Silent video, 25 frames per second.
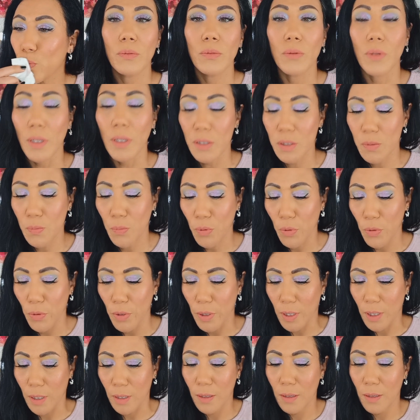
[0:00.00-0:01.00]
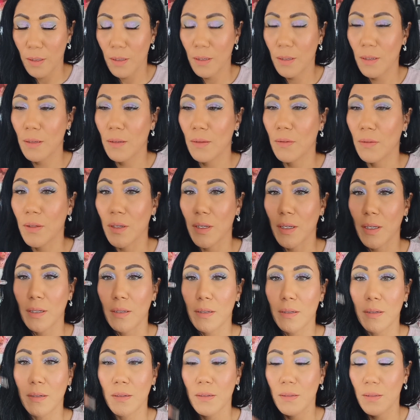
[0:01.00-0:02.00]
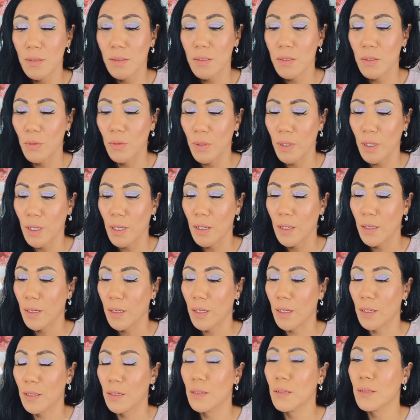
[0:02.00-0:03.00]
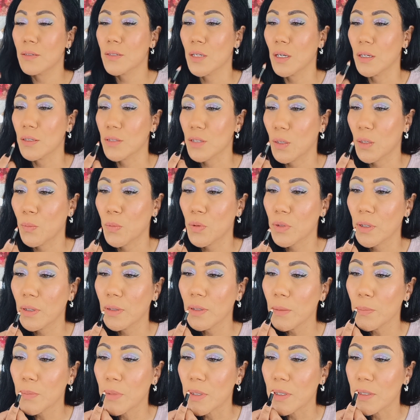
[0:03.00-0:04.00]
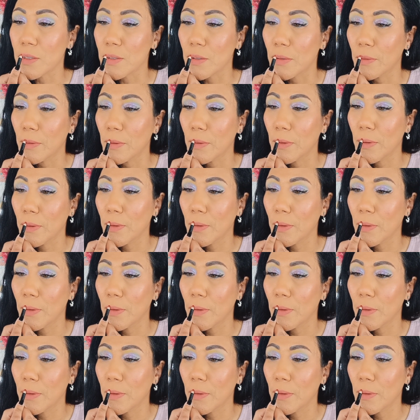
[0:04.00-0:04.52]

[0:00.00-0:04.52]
Ooh, that's pretty. Then let's go ahead and touch up the lip pencil.